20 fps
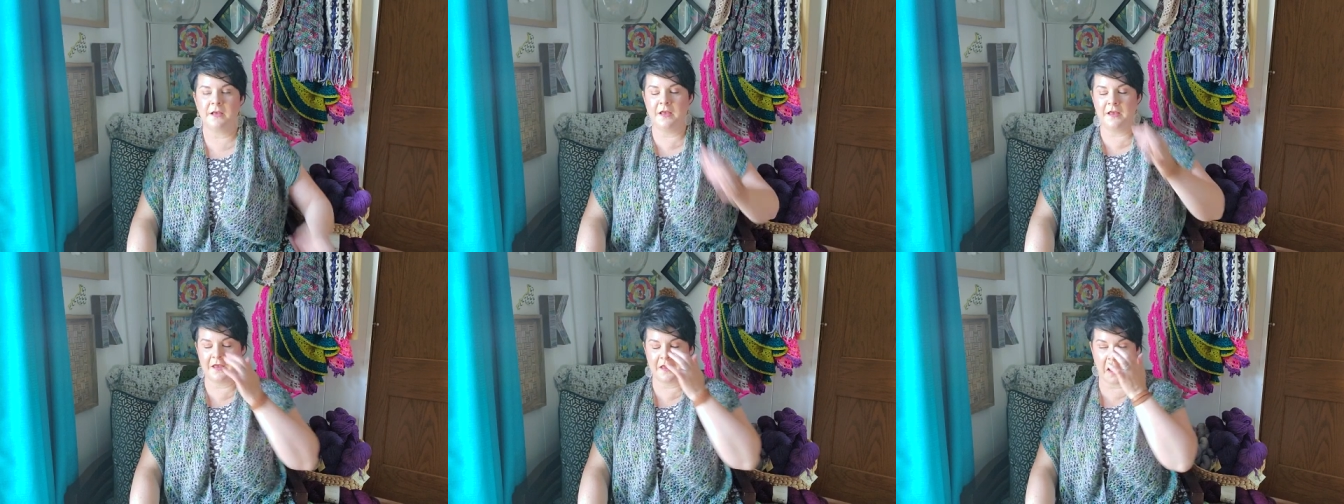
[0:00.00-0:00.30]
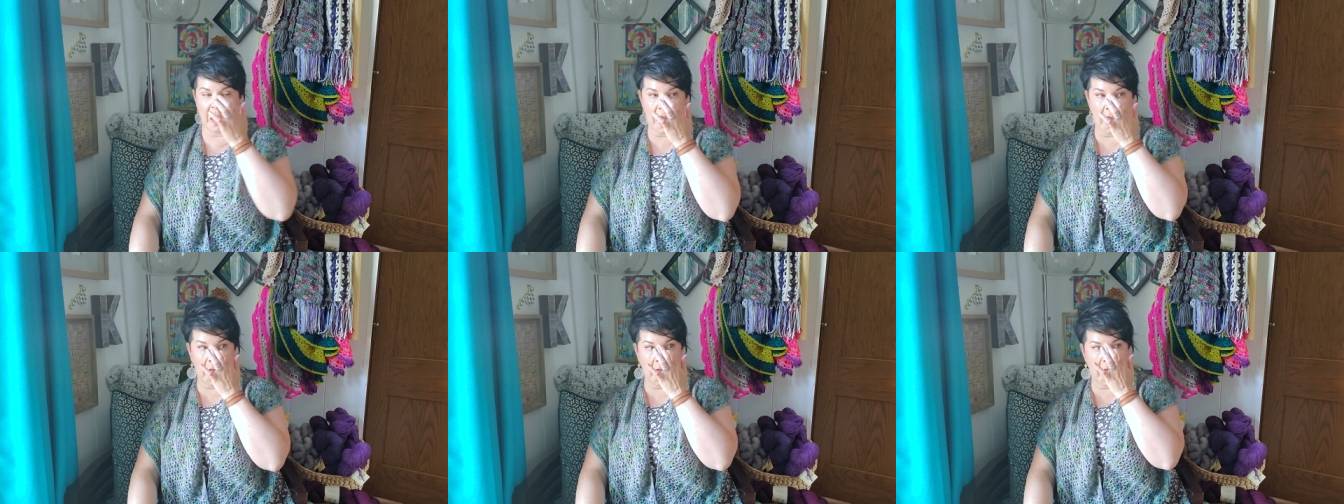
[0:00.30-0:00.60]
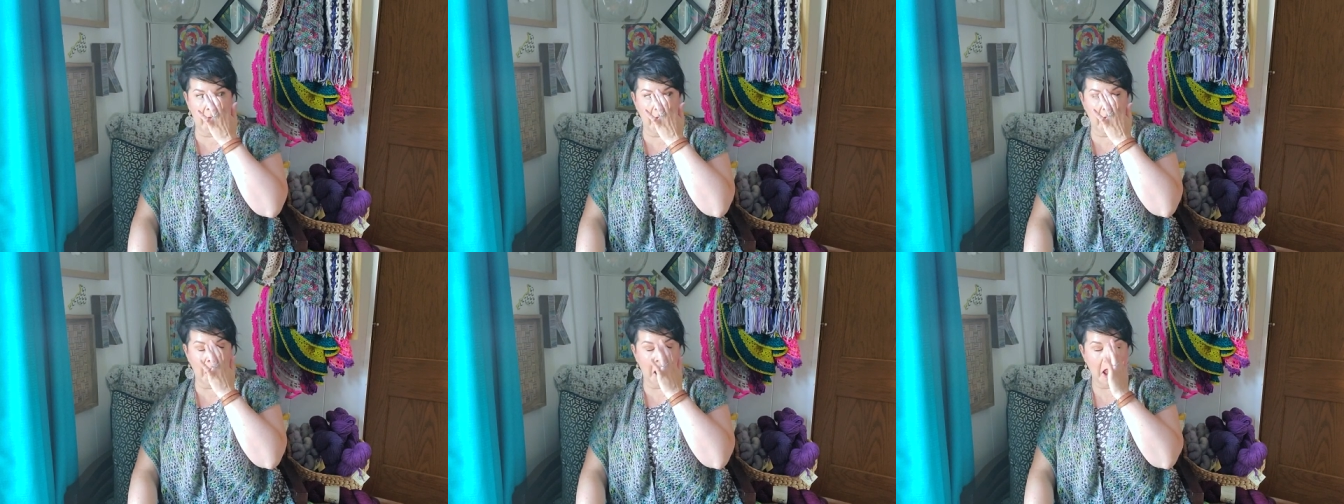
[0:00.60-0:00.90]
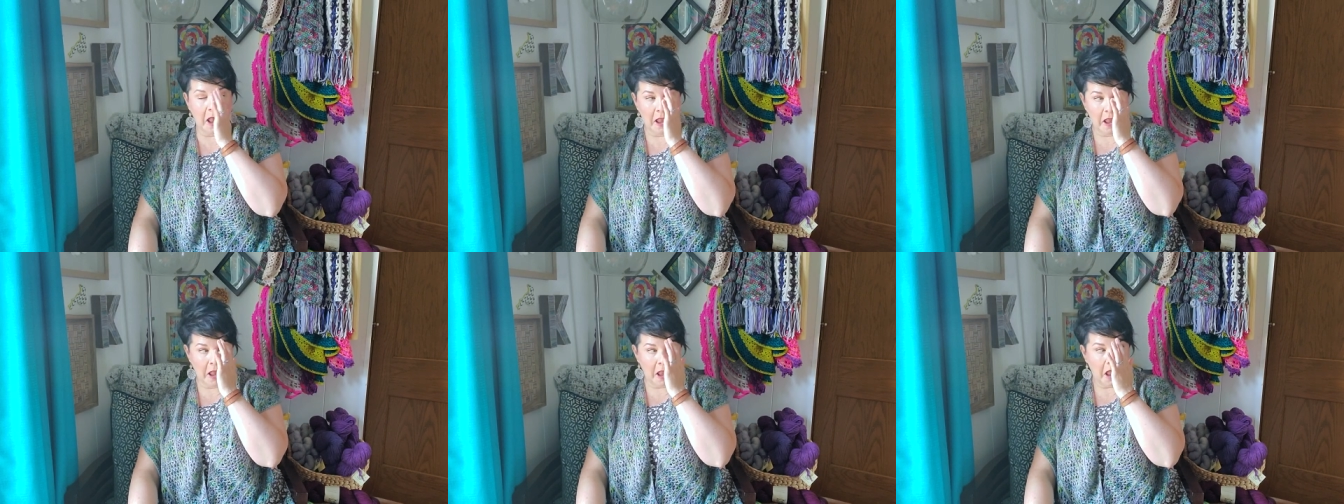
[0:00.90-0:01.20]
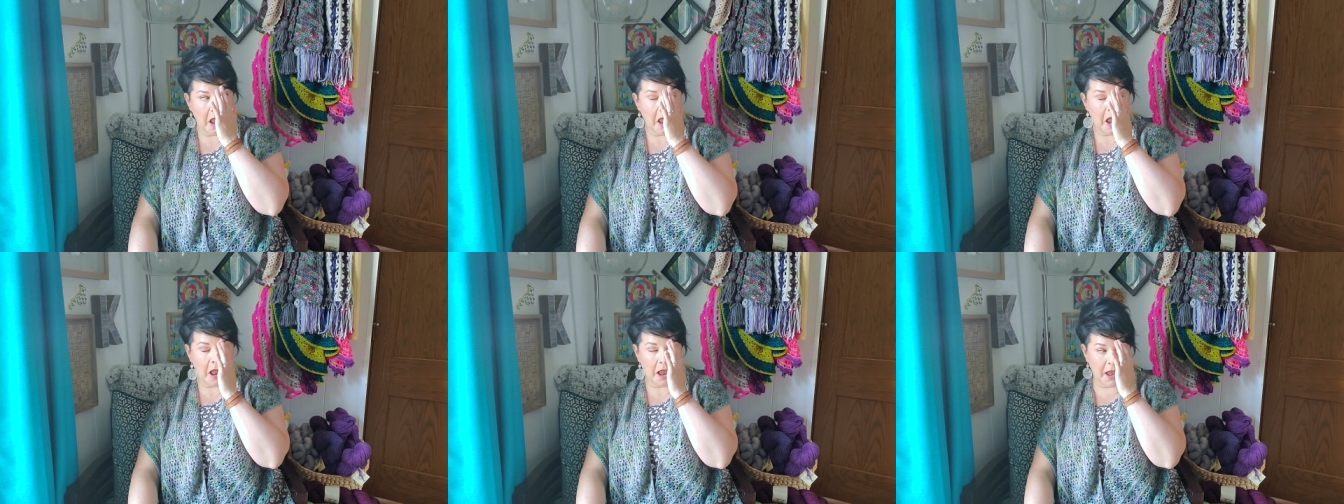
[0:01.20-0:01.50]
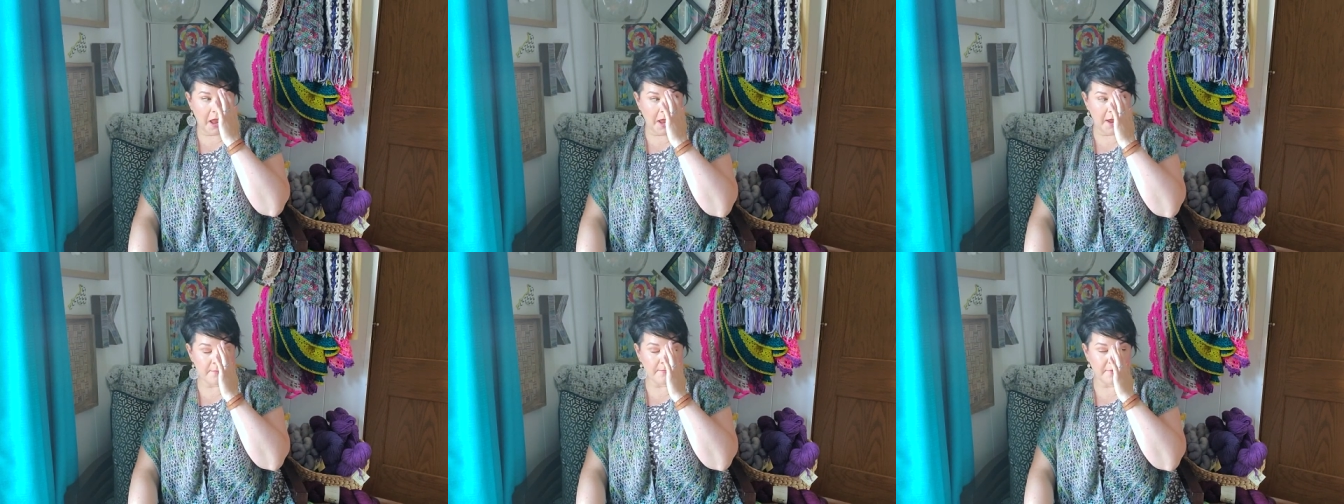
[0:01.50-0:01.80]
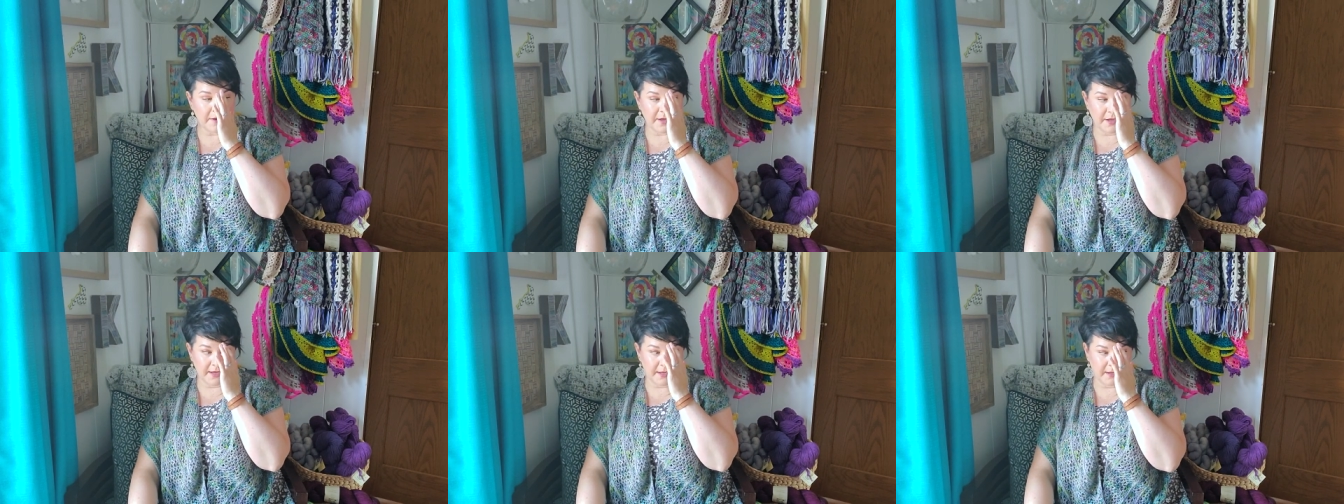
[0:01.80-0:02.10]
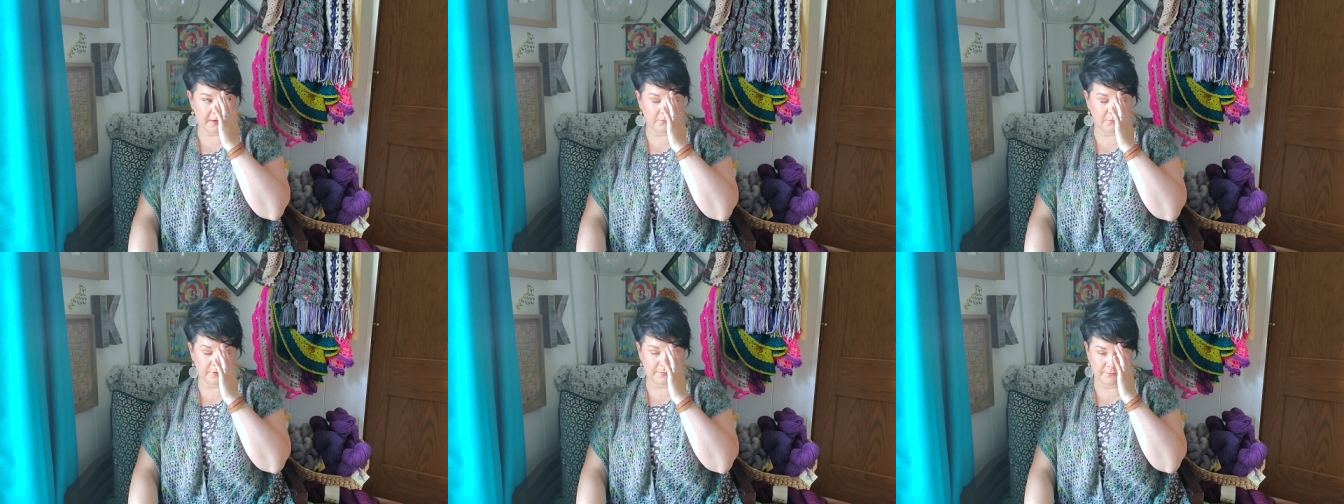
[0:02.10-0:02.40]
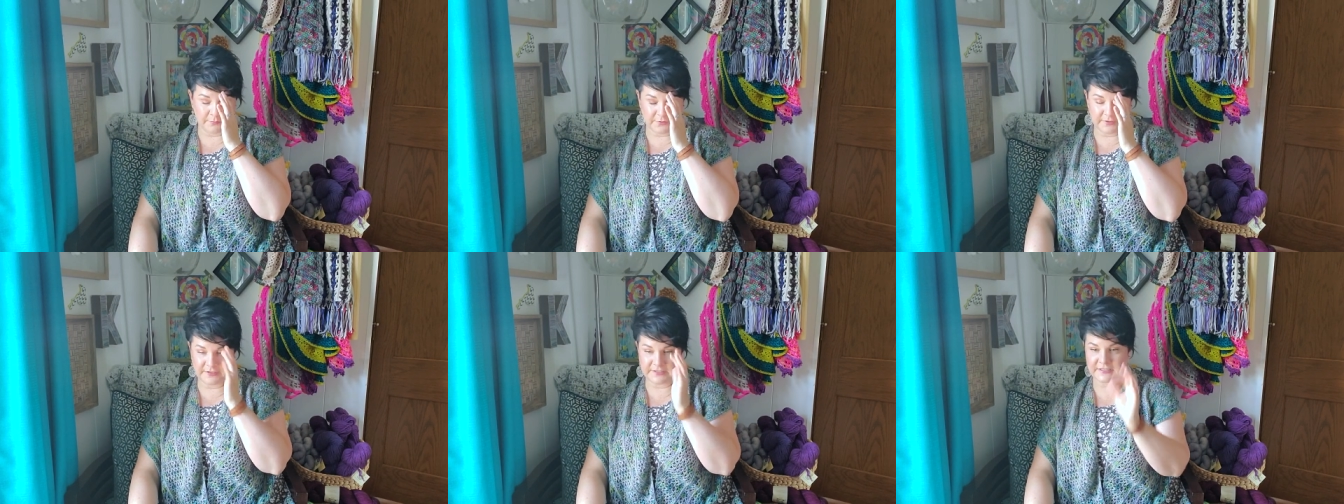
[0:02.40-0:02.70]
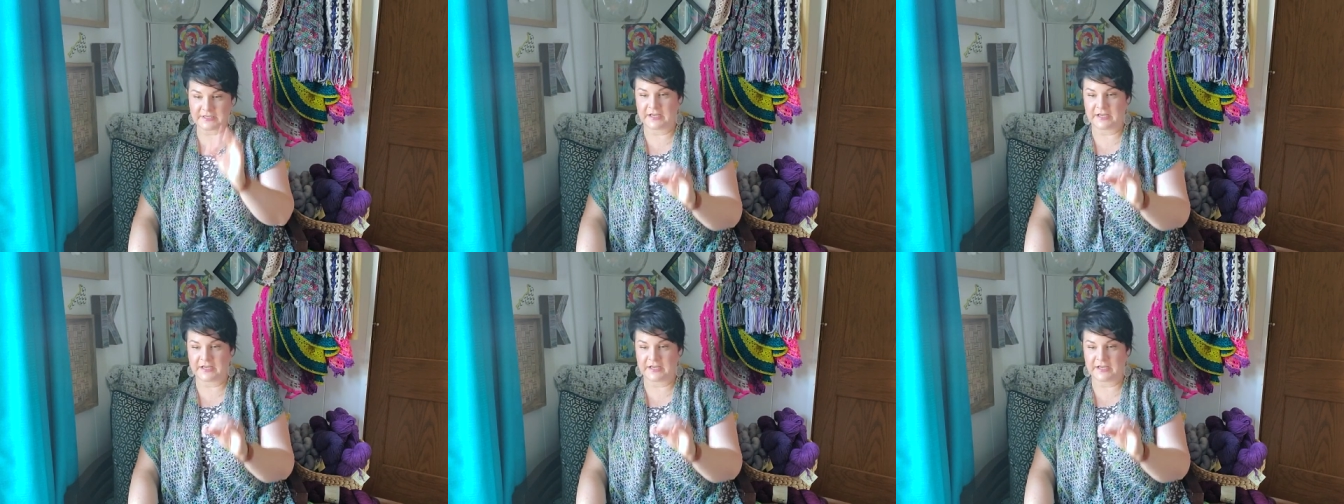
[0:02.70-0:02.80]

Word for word: um, I, at one point,